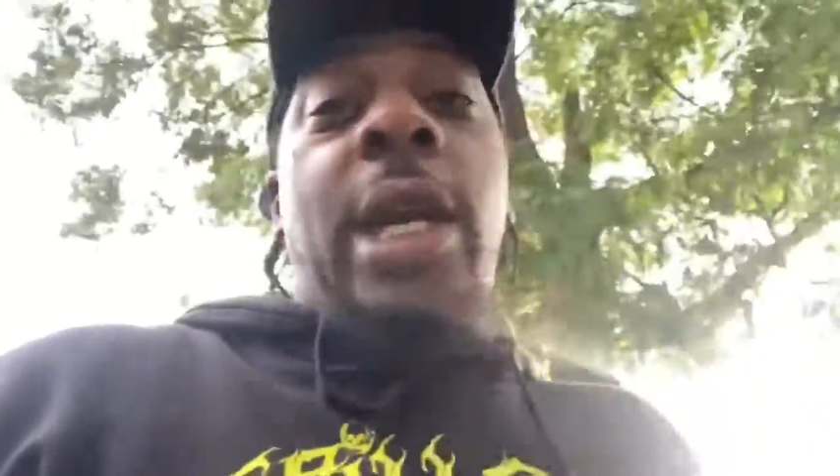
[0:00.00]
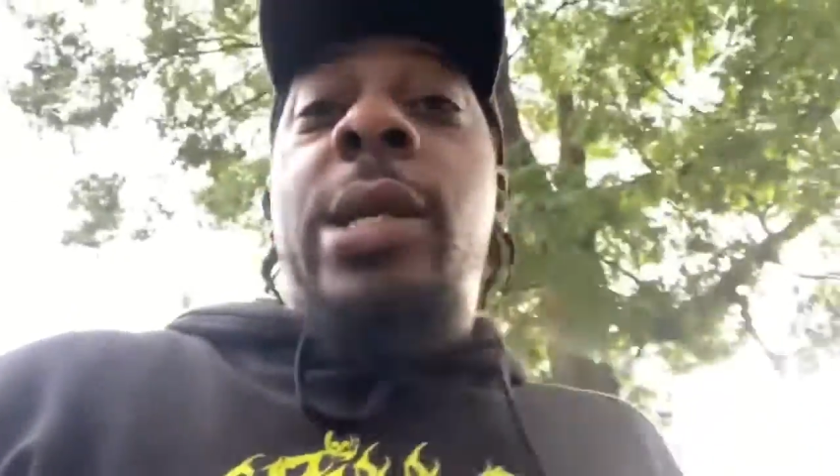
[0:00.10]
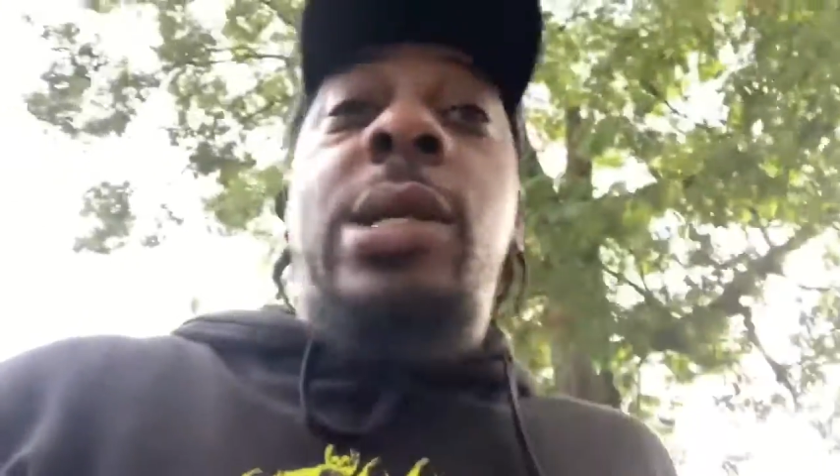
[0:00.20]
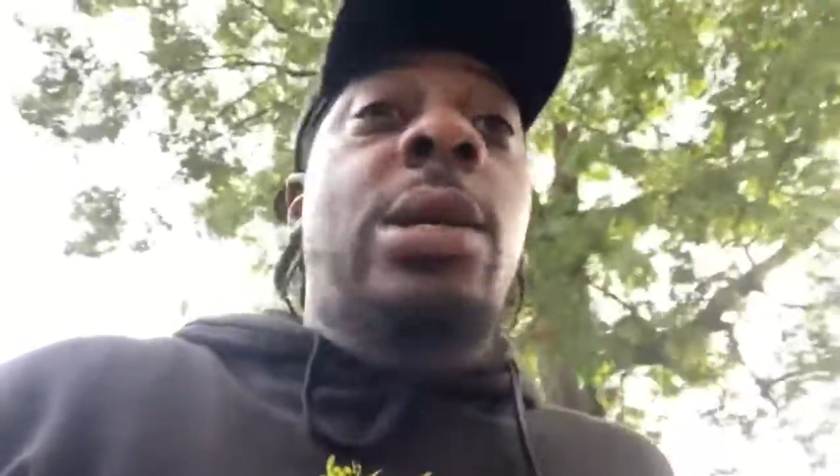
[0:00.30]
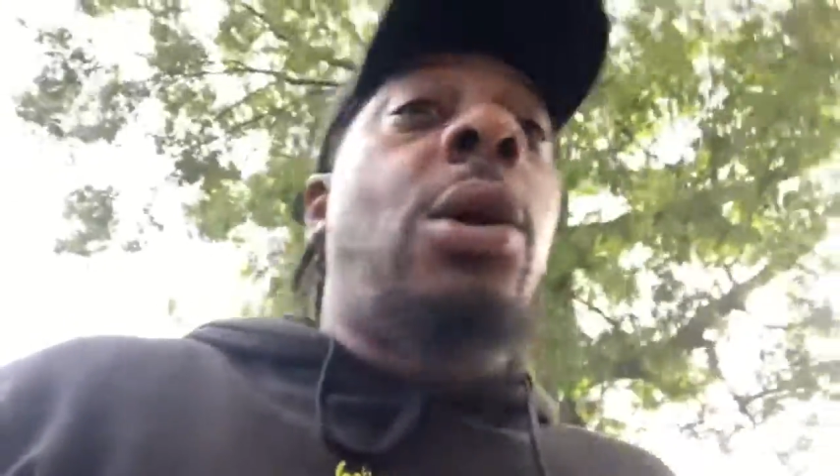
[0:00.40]

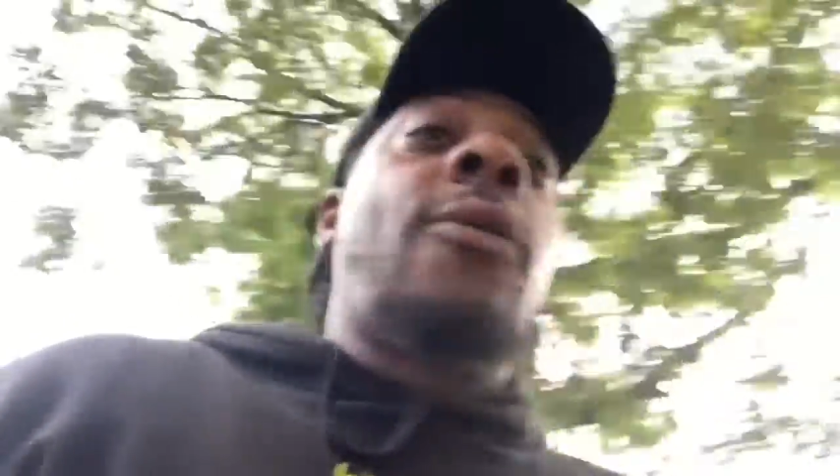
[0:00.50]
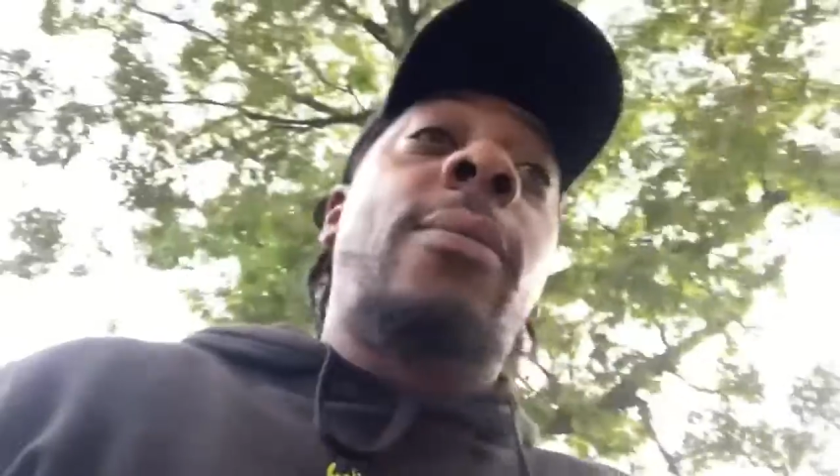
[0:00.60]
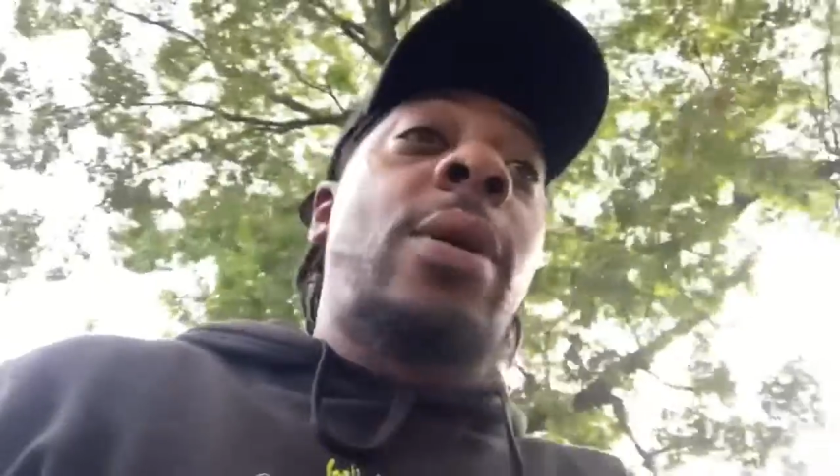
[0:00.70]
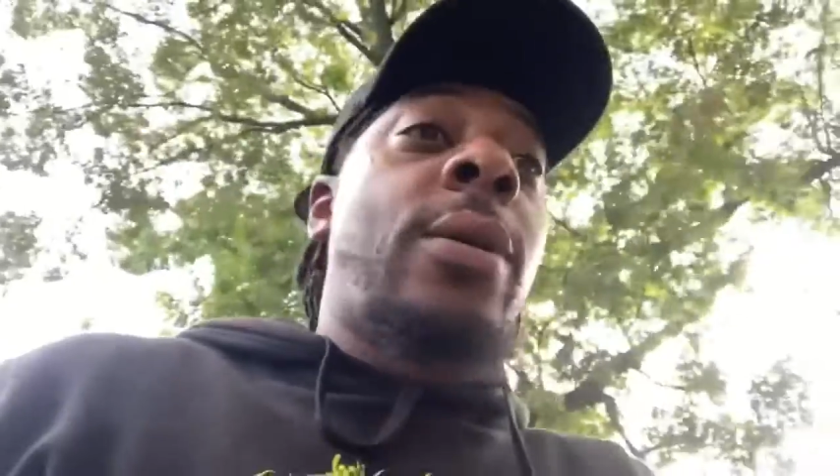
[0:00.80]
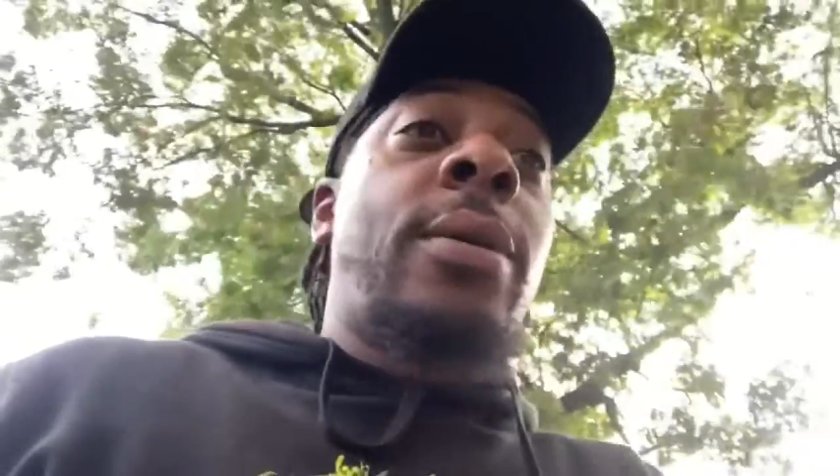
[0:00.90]
case is over,
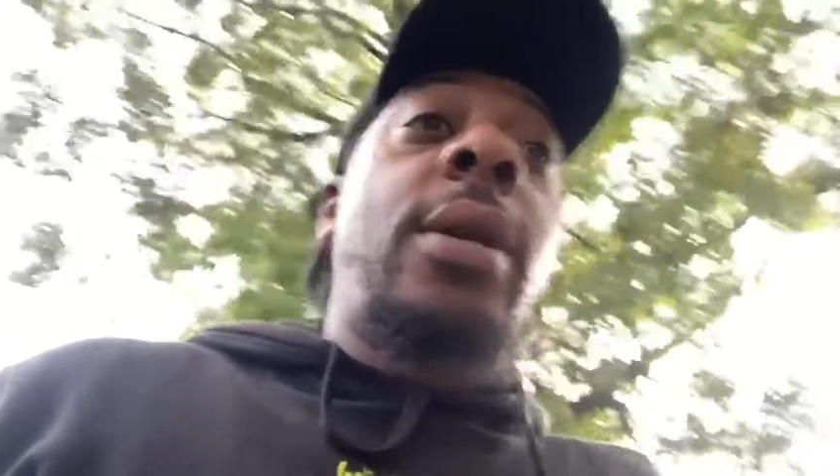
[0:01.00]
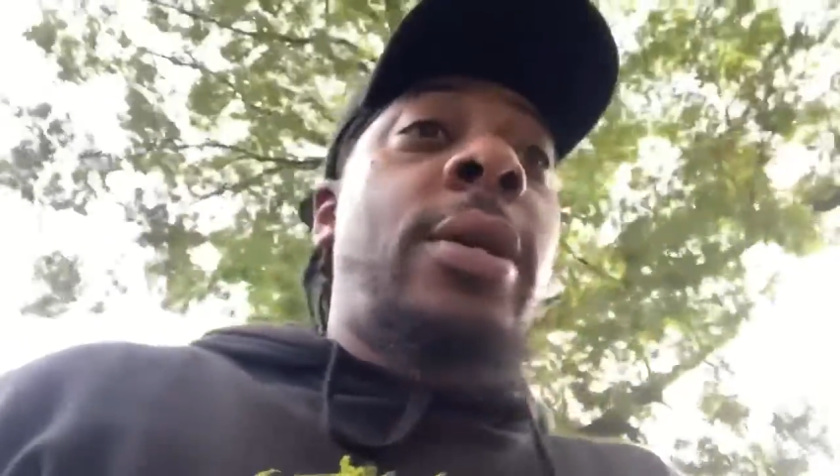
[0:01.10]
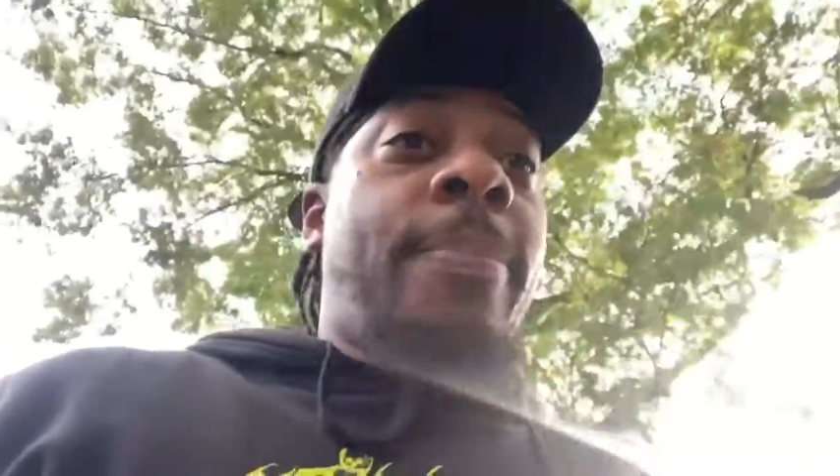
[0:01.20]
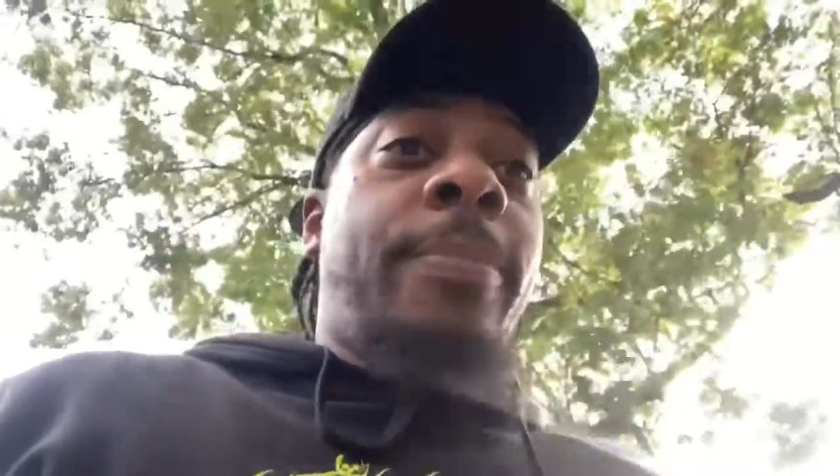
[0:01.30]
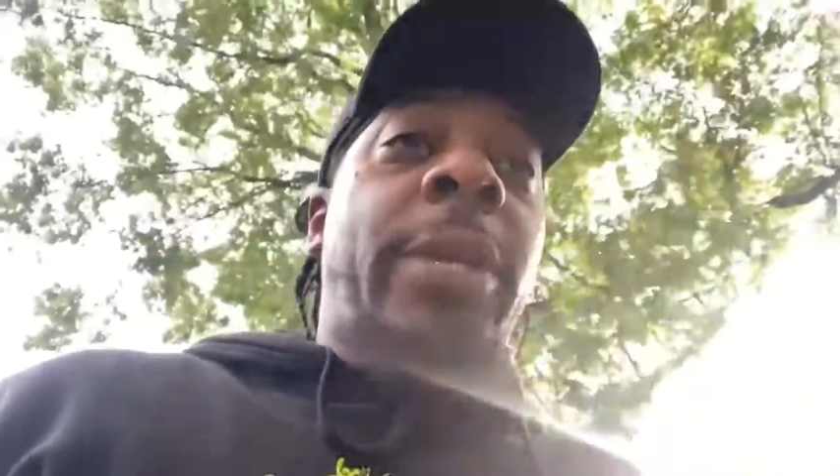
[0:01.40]
bro.
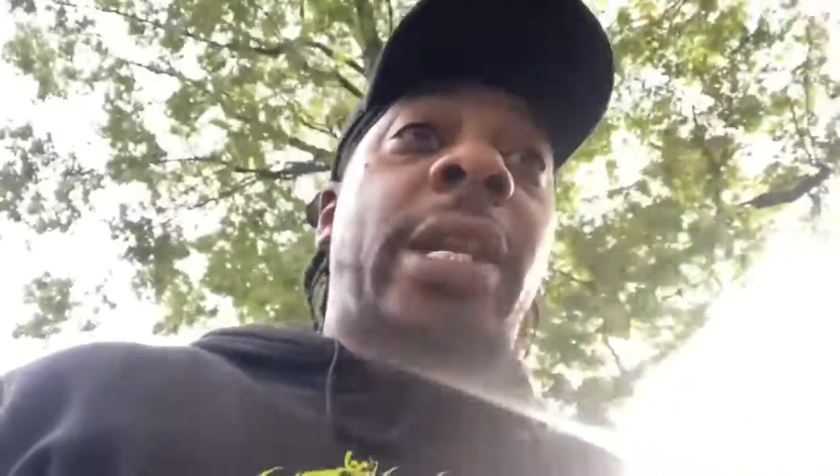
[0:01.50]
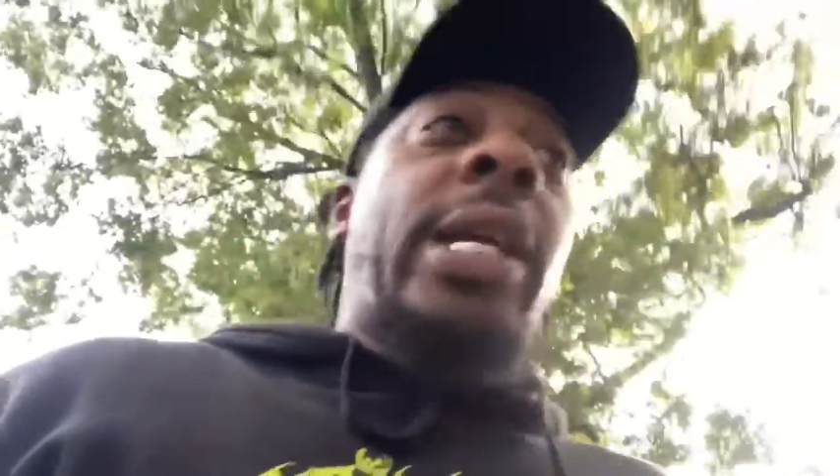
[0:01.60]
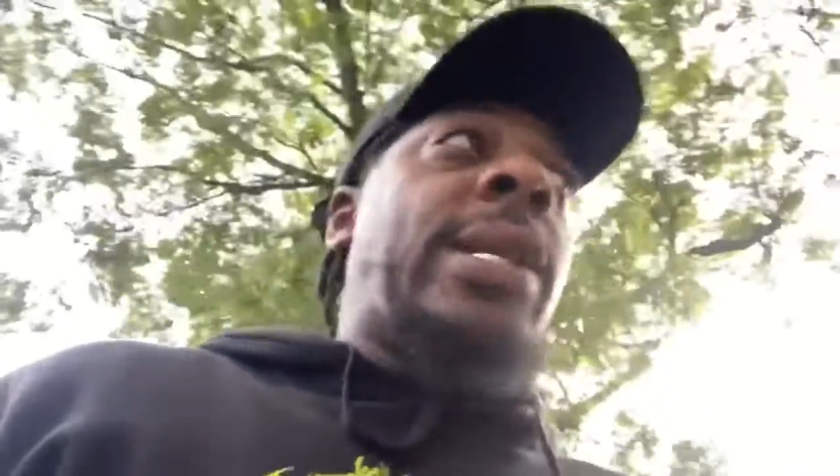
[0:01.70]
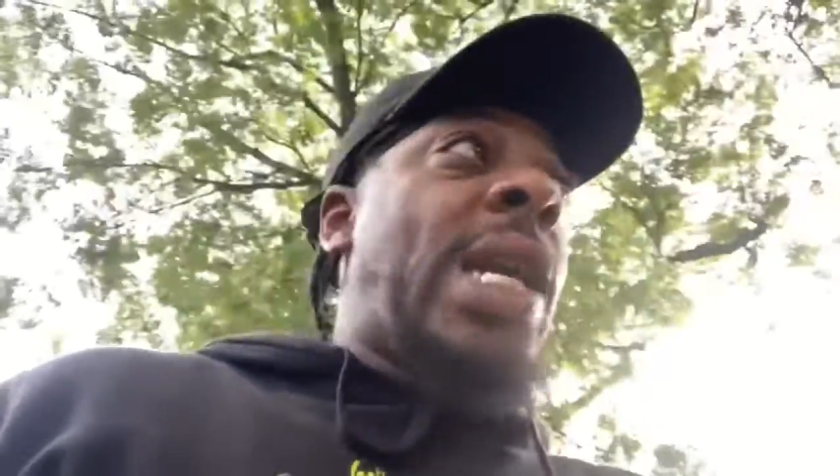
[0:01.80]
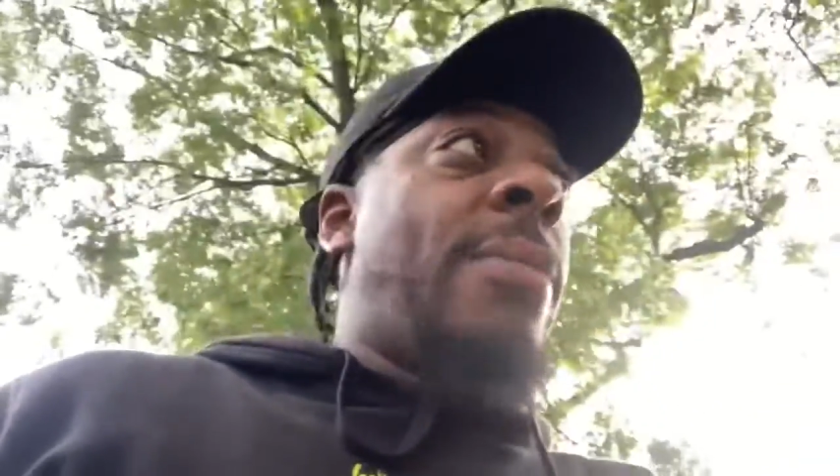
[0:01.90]

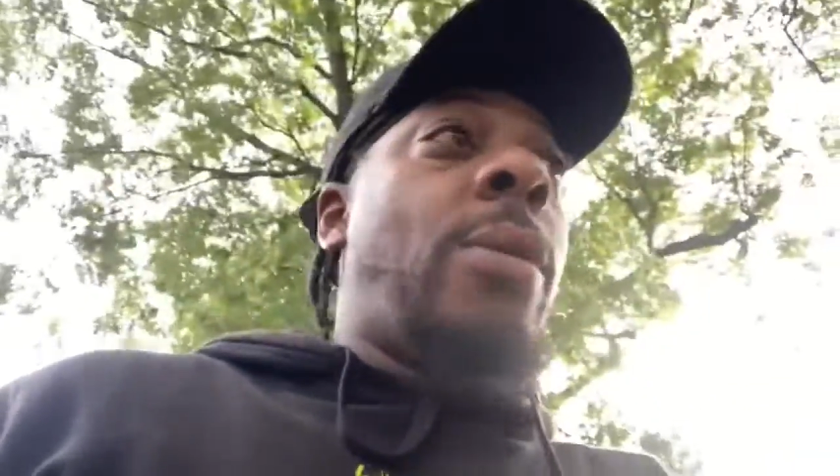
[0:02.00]
Unless they come